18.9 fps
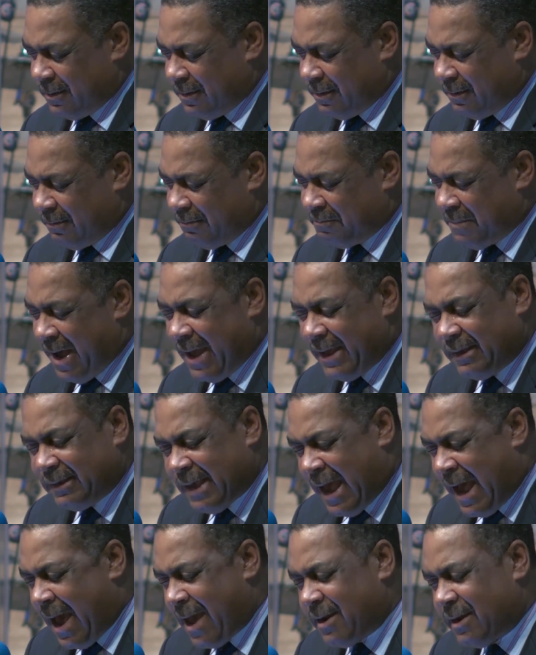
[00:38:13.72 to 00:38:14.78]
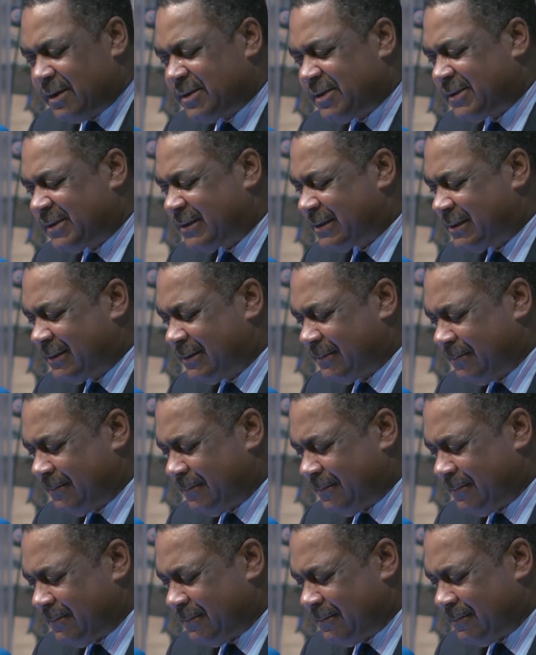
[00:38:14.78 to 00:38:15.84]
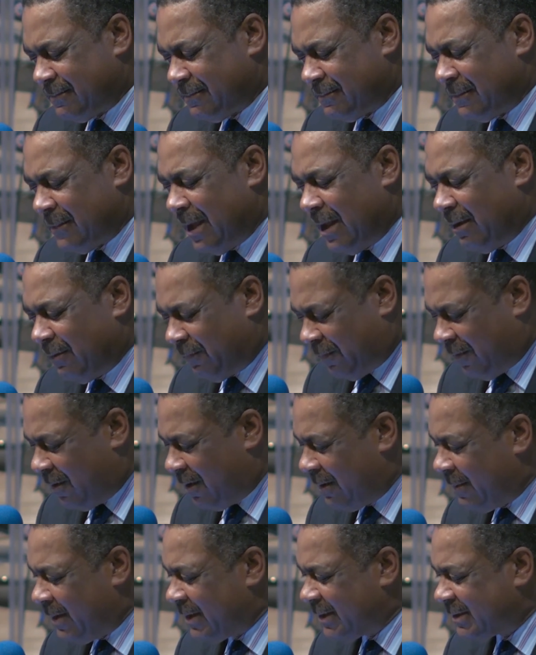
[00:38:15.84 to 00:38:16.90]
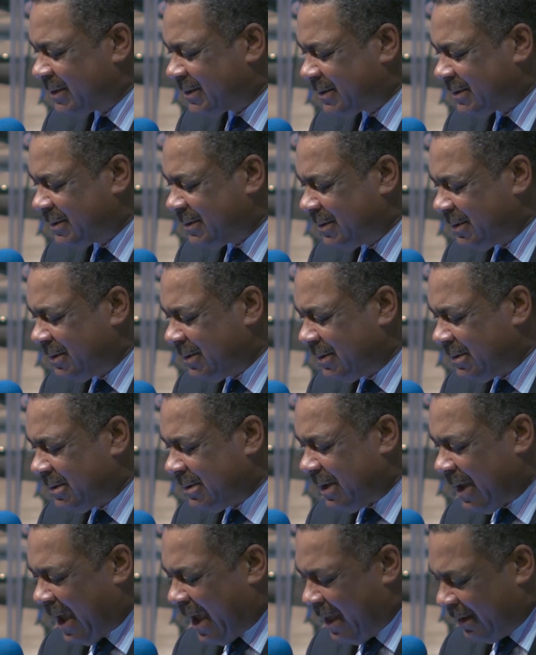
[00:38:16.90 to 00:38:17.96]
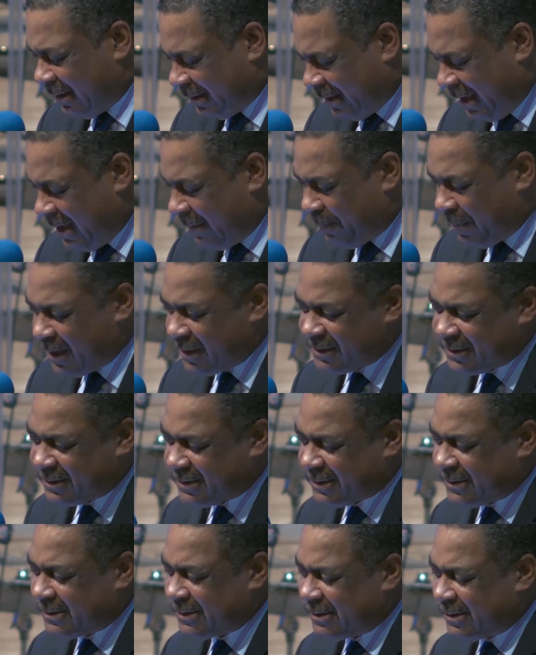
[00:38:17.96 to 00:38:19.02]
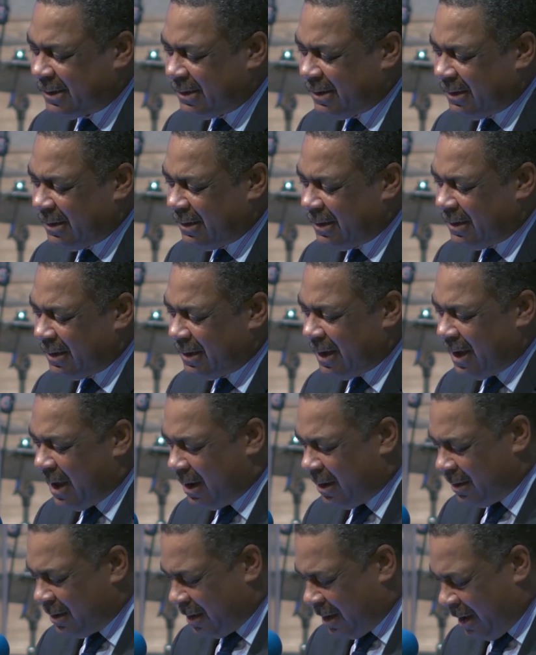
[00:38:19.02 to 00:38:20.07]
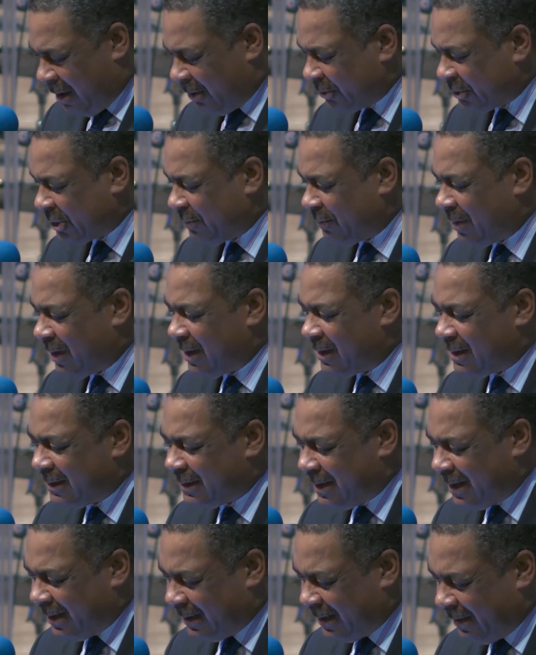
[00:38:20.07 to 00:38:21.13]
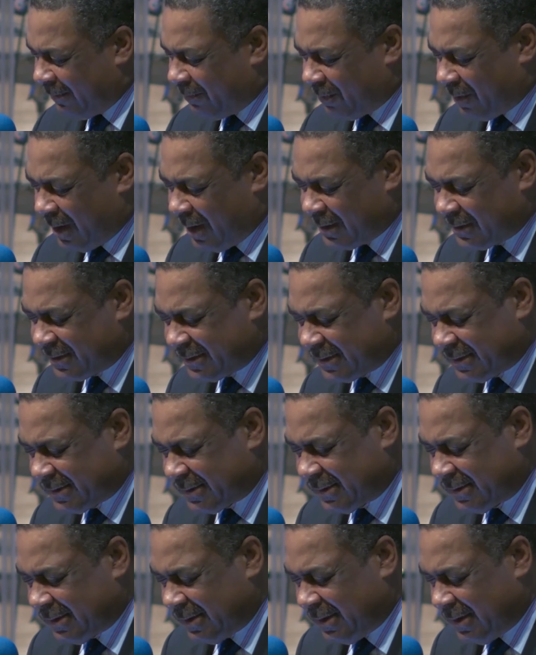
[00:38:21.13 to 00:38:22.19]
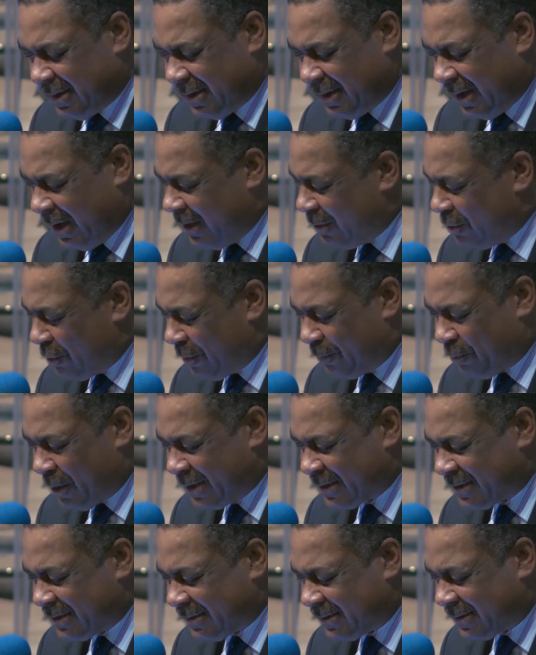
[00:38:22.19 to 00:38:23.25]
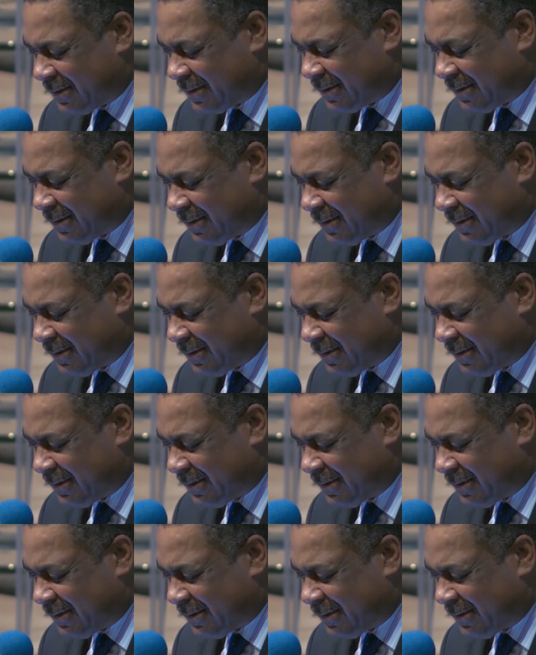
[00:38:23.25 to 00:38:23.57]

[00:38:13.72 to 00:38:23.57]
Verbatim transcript: might guide us, inform us, and keep us, and ultimately to deliver us in your presence.